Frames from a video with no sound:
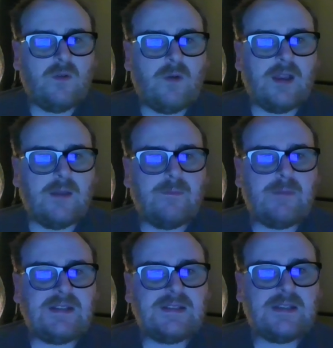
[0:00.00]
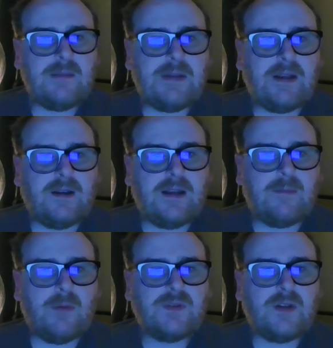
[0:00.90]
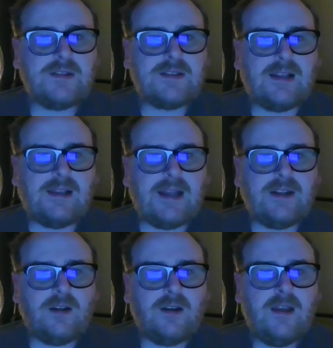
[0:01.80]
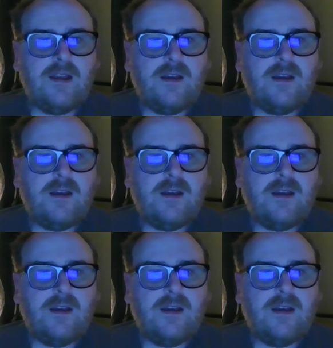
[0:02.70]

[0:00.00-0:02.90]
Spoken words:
While the pieces appeared in Mozart's Kleiner